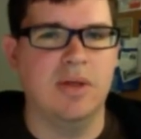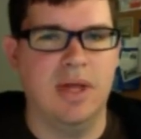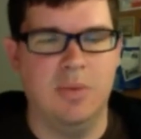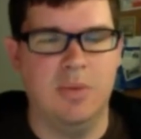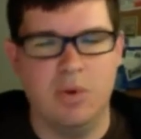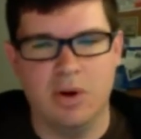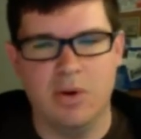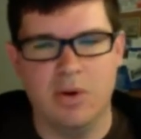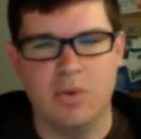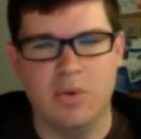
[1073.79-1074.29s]

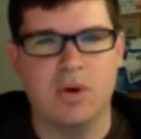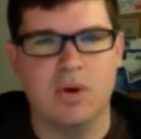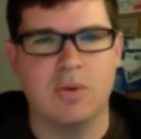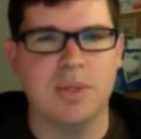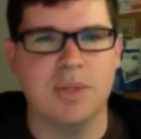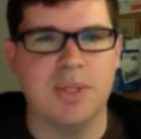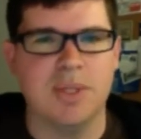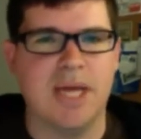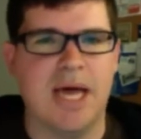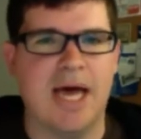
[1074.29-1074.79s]
And we're going to work
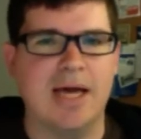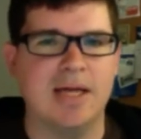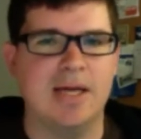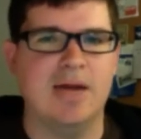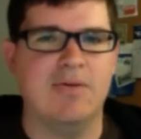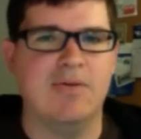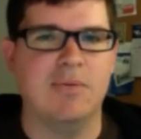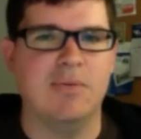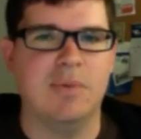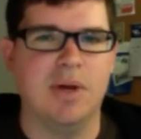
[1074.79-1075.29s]
with Zach
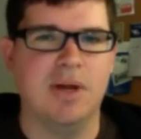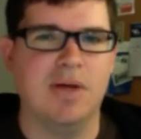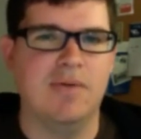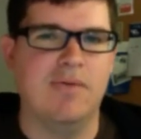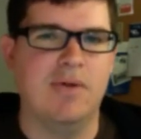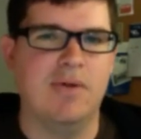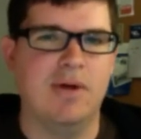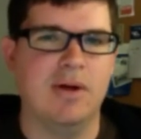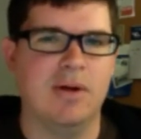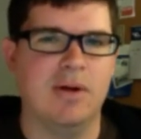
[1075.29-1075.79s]
and everybody at
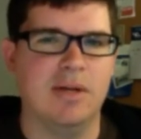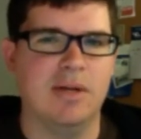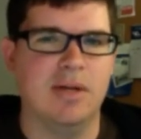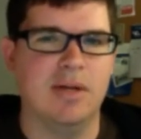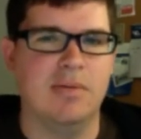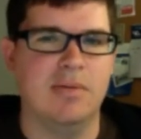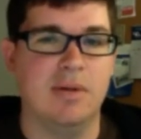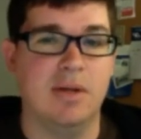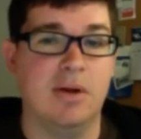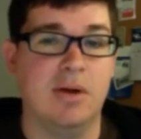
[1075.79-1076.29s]
Flickr
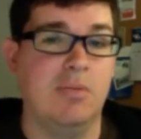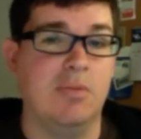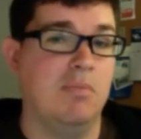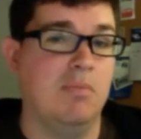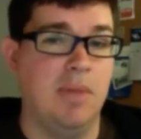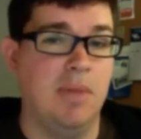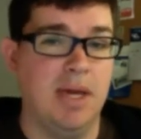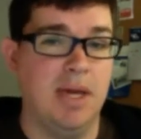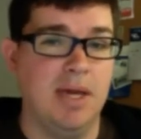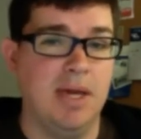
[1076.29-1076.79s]
to,
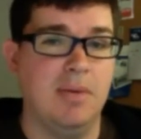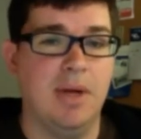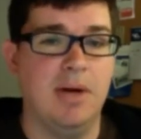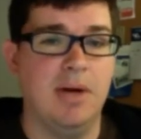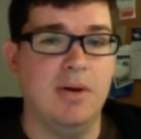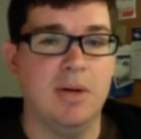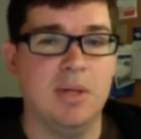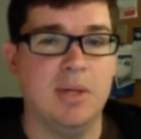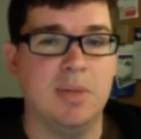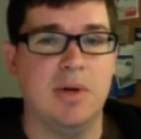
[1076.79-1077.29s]
make it a
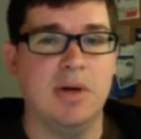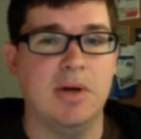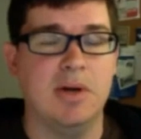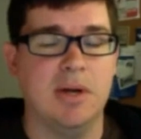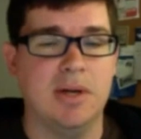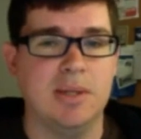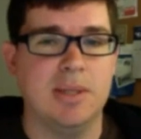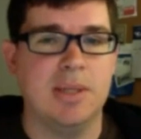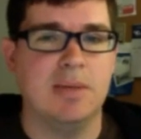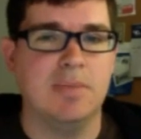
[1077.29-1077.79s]
better
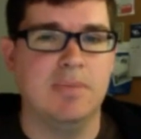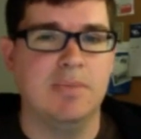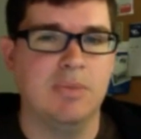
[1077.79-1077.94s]
experience.